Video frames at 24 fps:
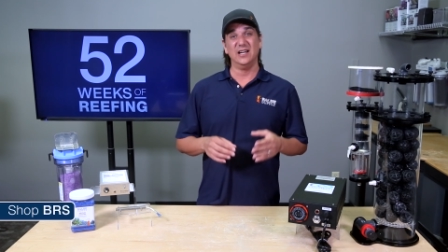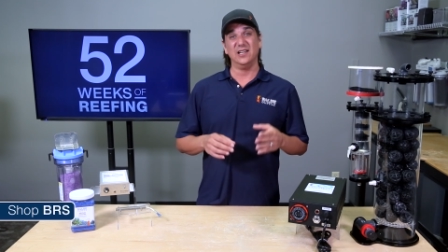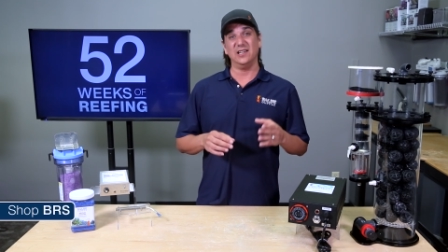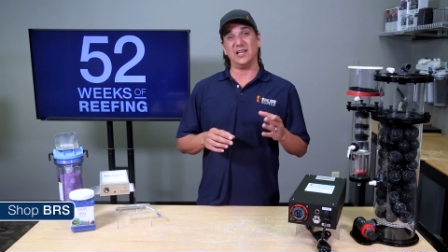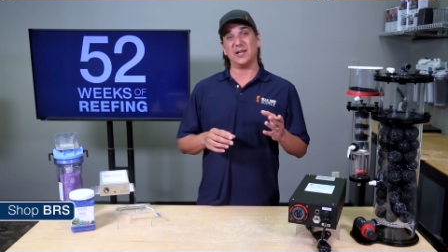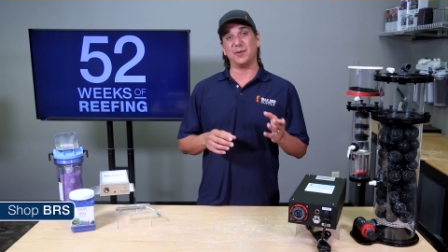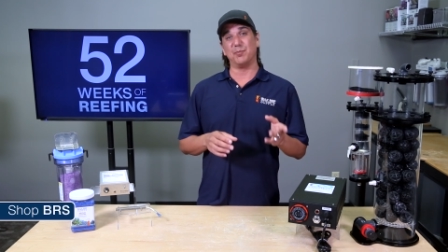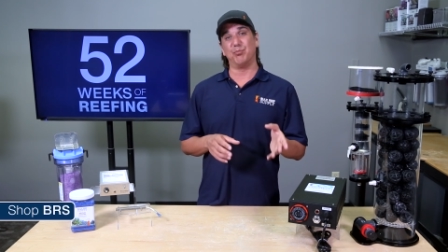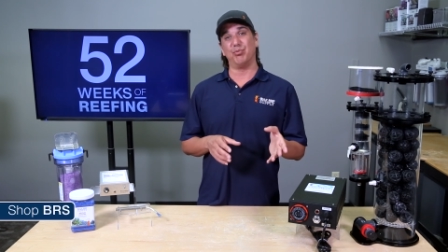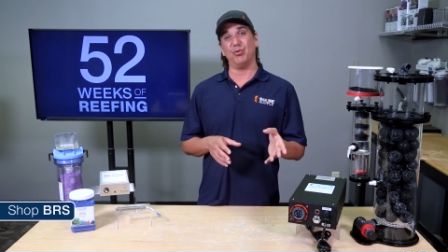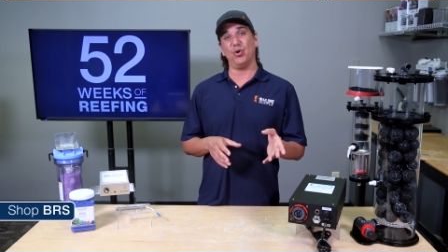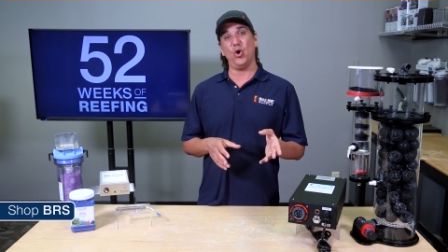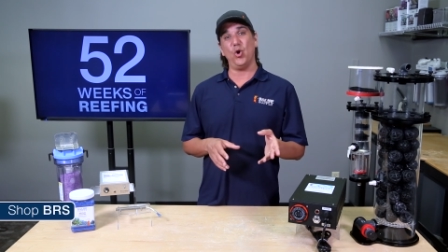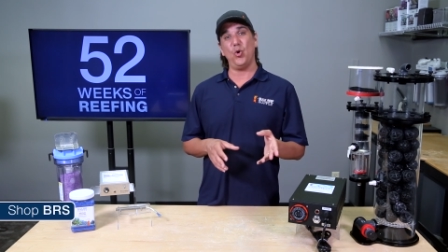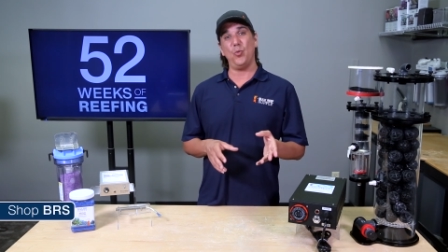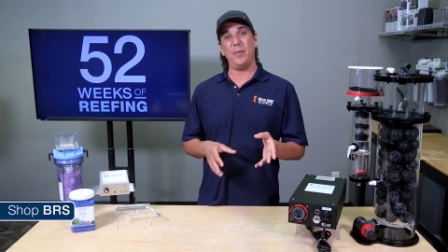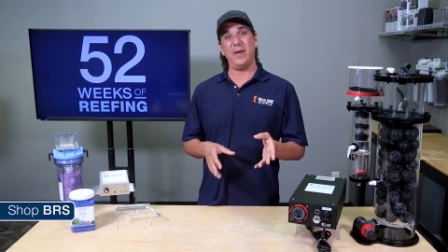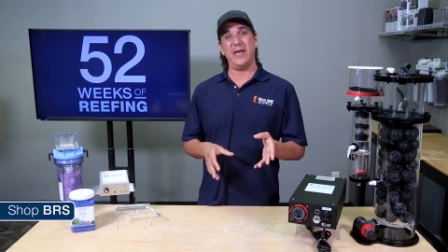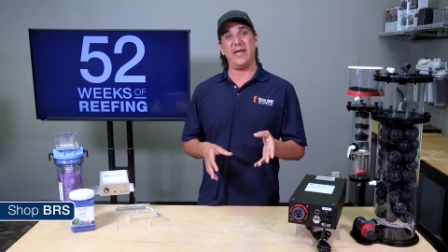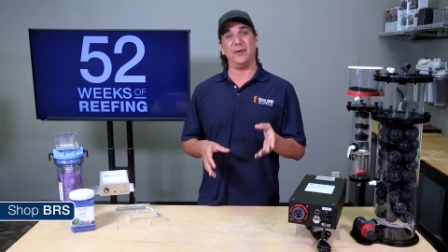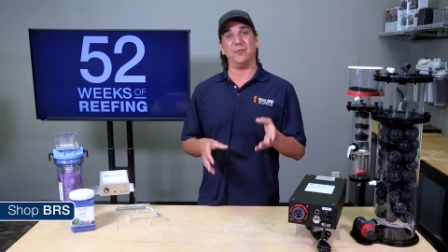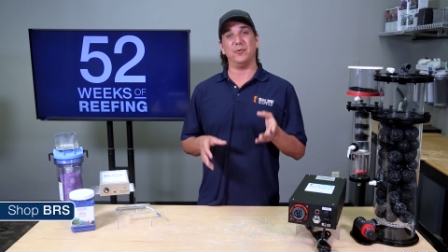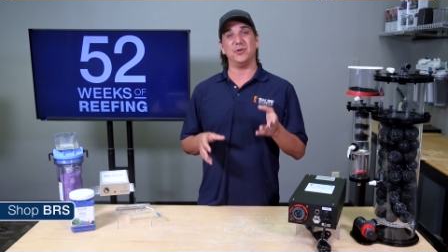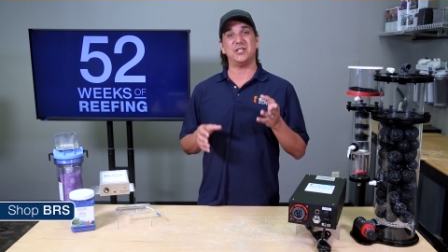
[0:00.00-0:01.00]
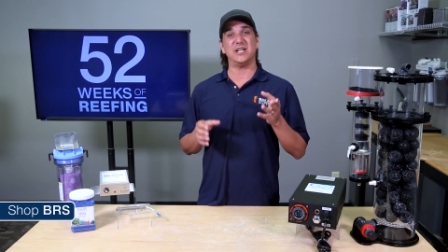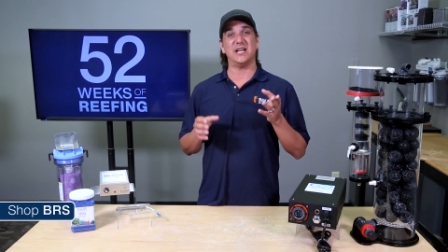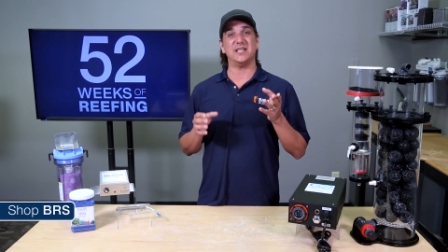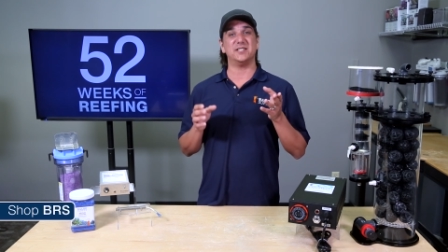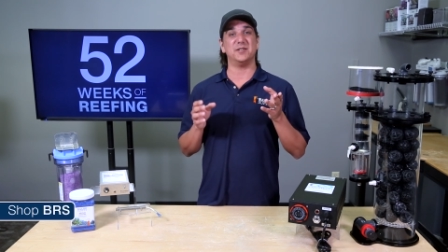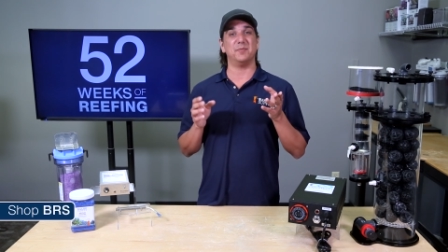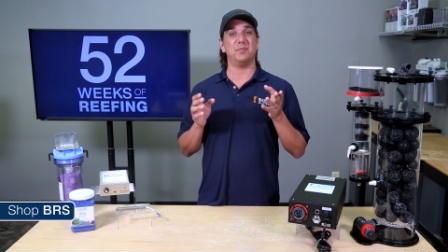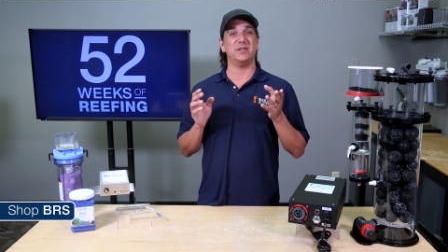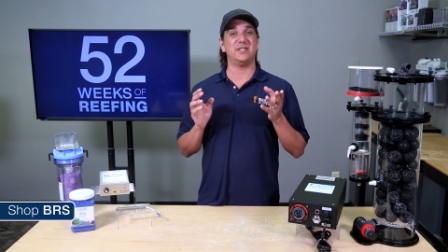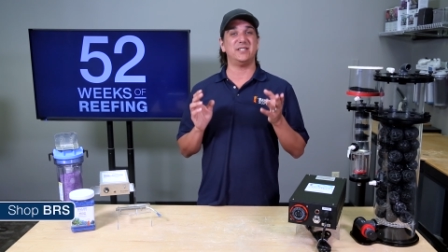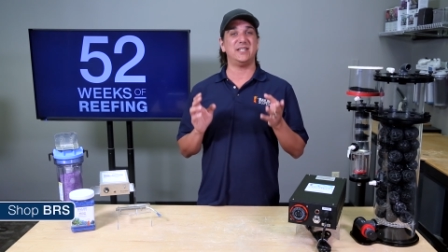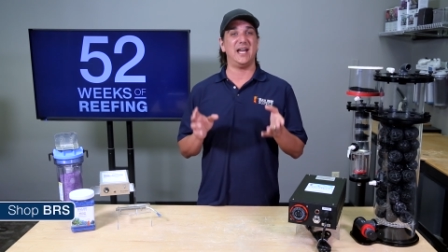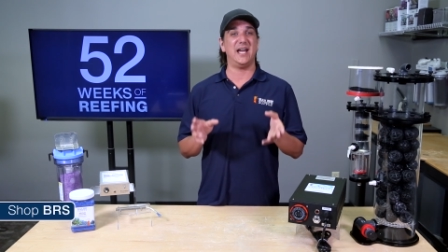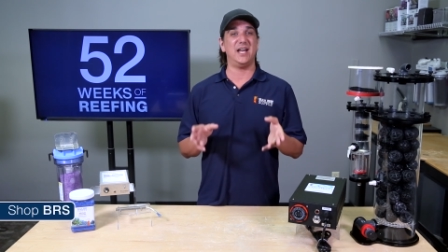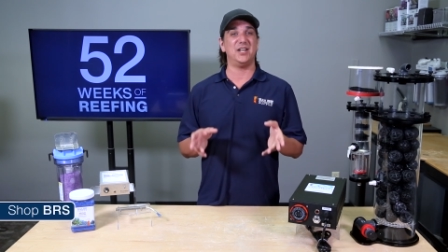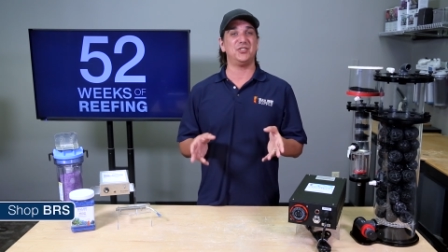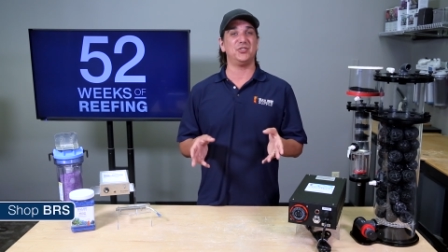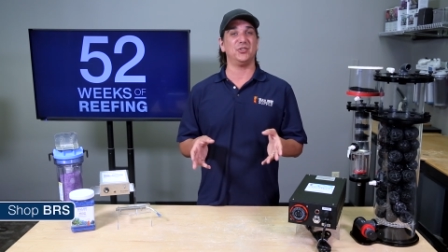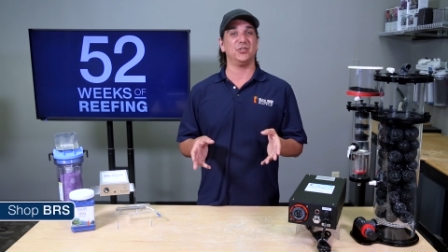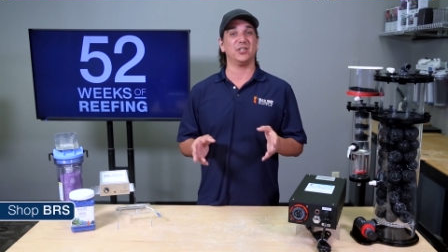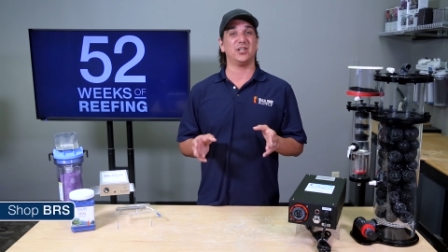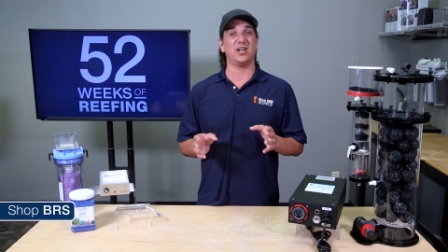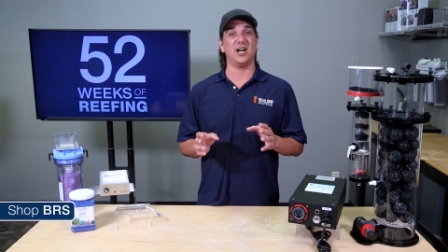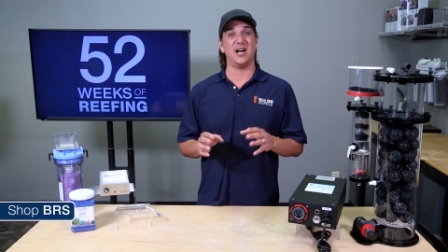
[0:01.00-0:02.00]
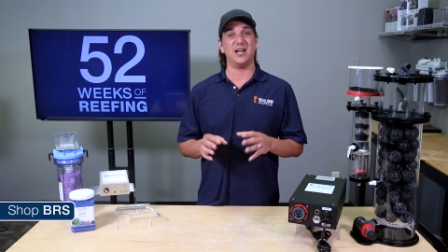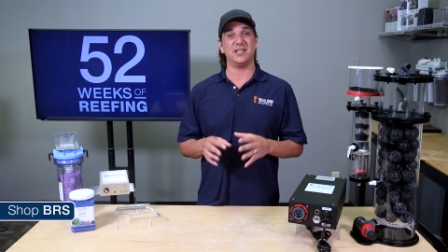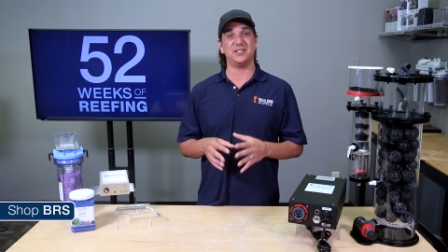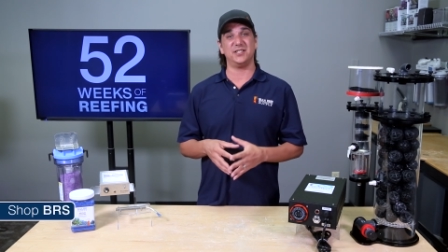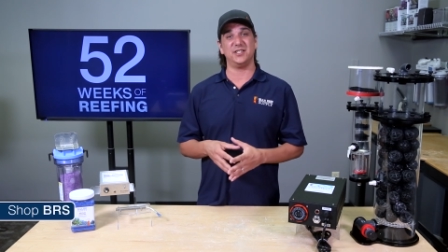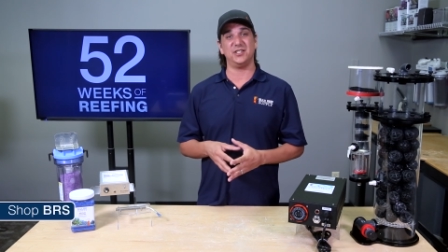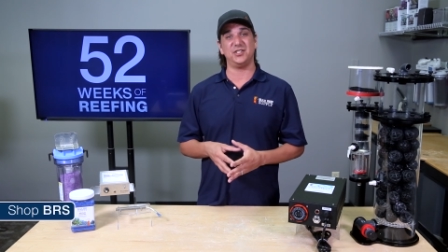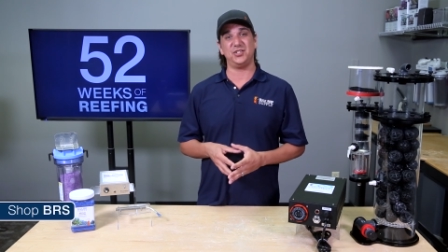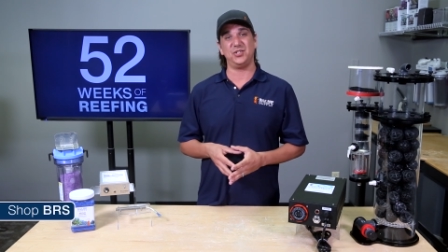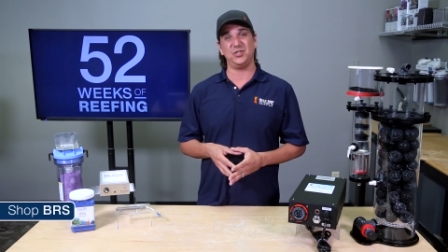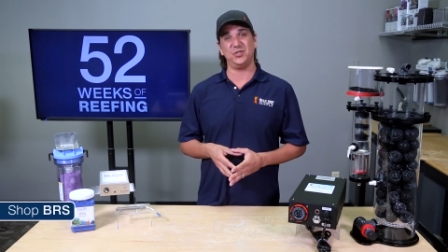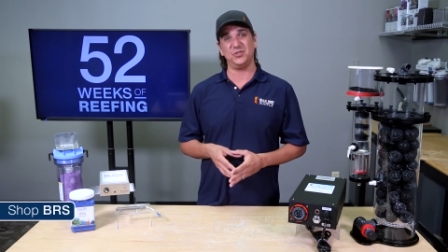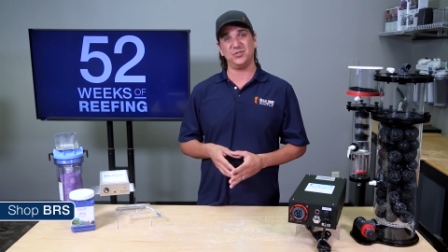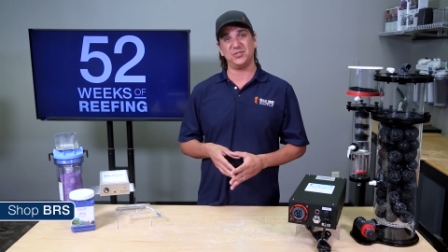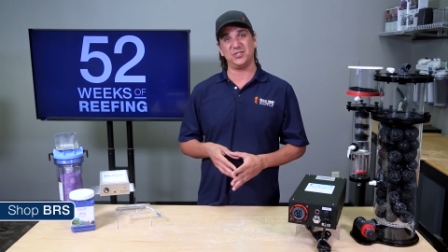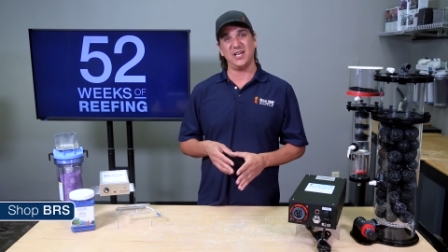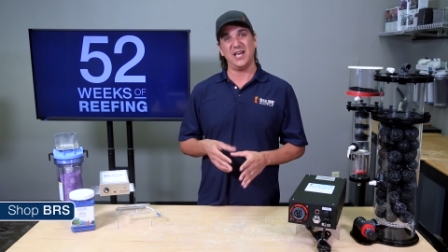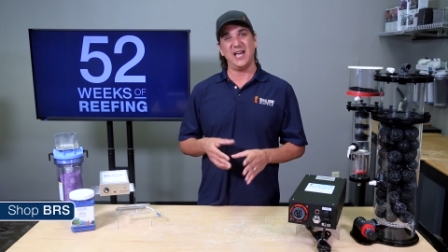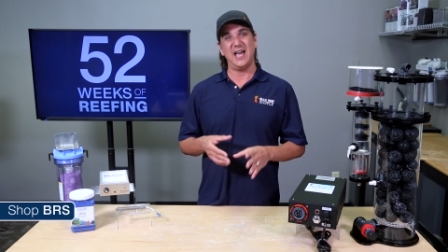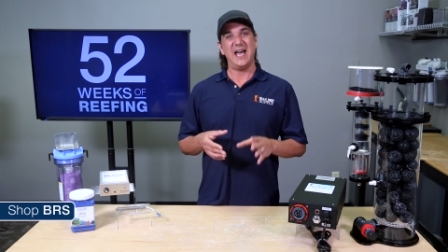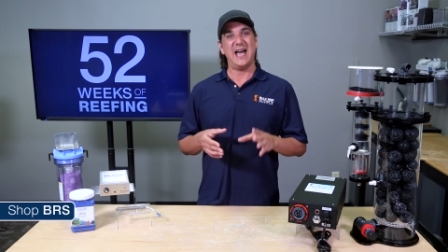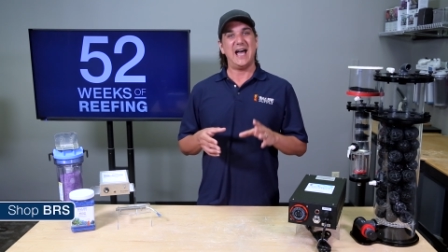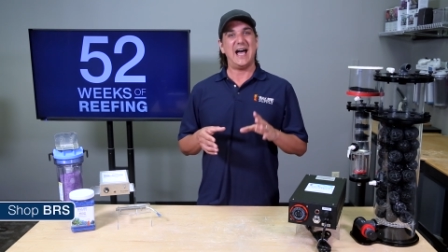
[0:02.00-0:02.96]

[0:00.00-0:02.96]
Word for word: like bromate, which has the potential to cause issues.